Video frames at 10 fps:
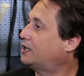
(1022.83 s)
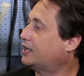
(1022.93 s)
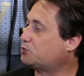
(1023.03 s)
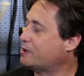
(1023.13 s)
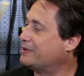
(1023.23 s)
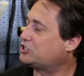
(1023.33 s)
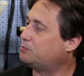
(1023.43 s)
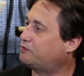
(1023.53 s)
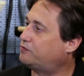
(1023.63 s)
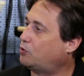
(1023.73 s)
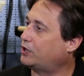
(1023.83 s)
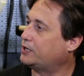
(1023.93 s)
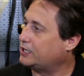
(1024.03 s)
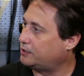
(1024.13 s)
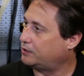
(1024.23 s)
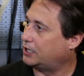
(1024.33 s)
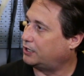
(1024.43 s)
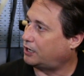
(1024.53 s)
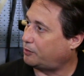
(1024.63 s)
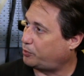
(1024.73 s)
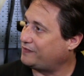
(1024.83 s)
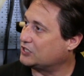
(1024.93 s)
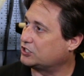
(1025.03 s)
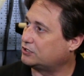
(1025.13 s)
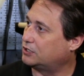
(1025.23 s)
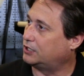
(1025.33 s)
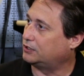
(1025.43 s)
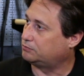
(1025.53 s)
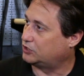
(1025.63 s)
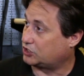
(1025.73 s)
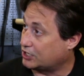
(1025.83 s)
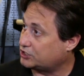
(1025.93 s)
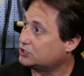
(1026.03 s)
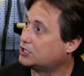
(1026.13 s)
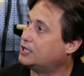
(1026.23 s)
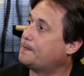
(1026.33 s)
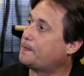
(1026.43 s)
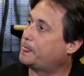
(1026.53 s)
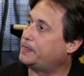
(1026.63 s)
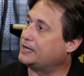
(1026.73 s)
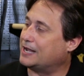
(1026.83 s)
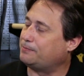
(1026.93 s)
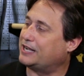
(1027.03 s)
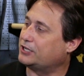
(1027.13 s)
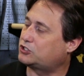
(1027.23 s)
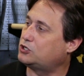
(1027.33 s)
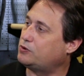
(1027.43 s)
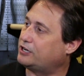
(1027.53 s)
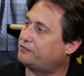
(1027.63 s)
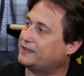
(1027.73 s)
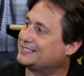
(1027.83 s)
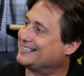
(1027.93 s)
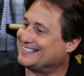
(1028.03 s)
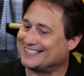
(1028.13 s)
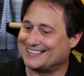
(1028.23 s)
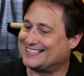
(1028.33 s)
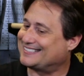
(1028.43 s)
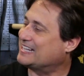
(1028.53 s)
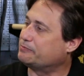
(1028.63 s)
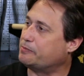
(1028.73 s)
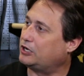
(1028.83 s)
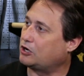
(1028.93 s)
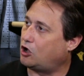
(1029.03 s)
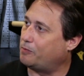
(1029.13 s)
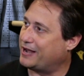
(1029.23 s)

as we mentioned before in our previous discussions, the M.2 interface isn't the same among all